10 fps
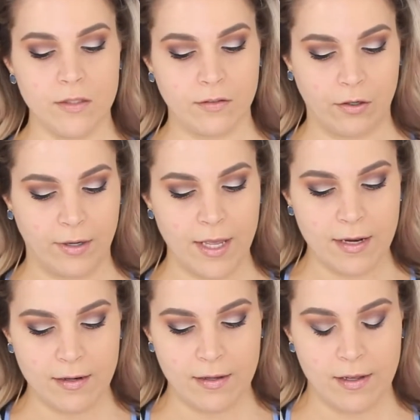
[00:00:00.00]
So
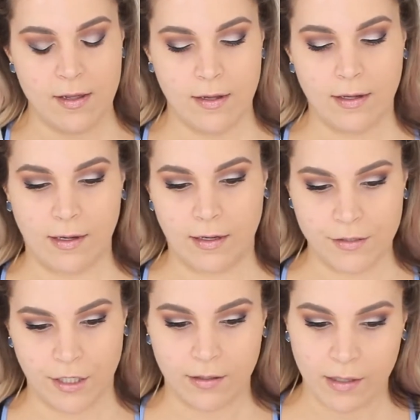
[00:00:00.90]
again, I'll
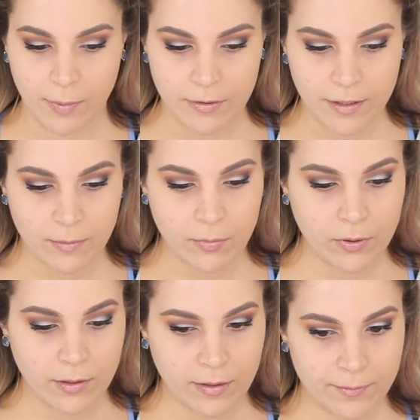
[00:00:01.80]
shake it up a little
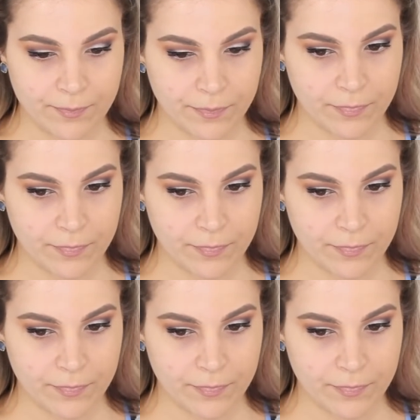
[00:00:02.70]
more.